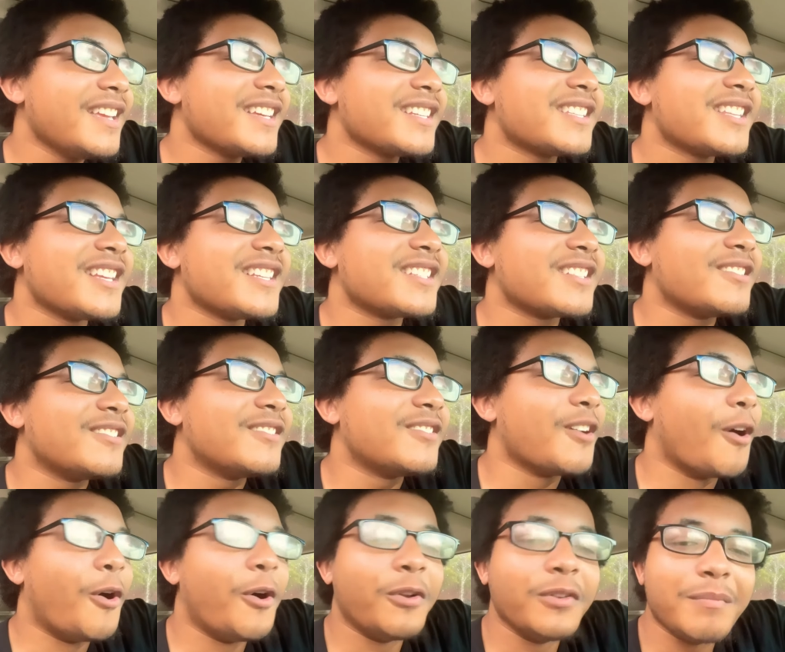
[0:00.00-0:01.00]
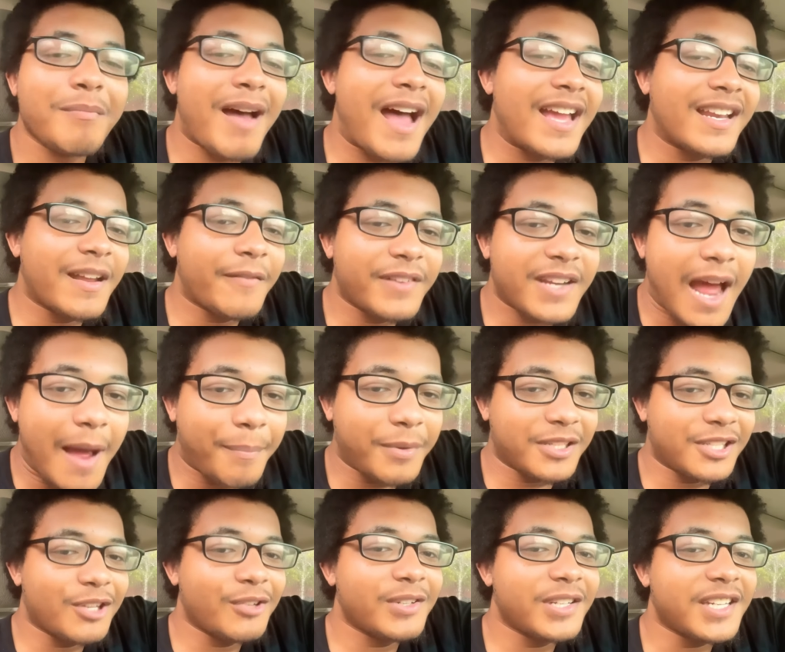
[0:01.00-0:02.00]
gets this gold mine of an
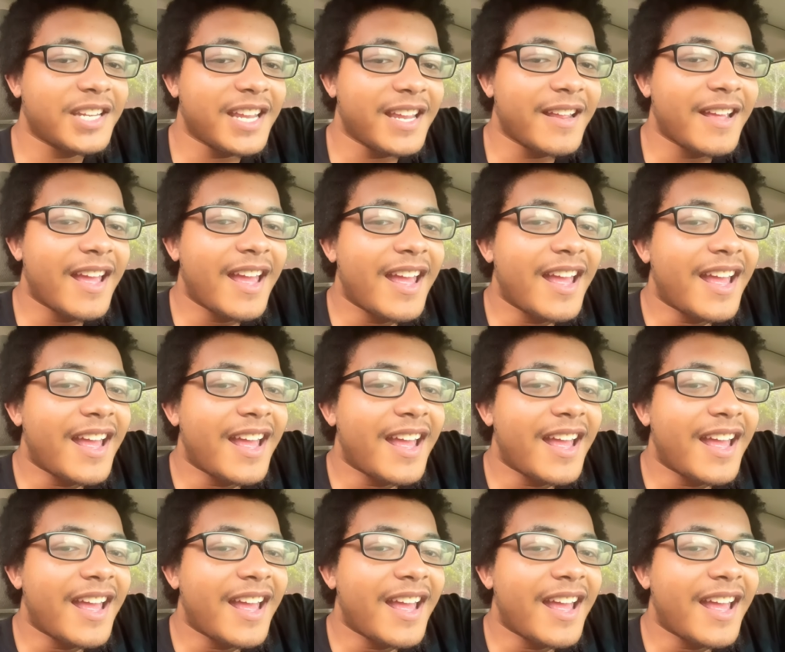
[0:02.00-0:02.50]
opportunity,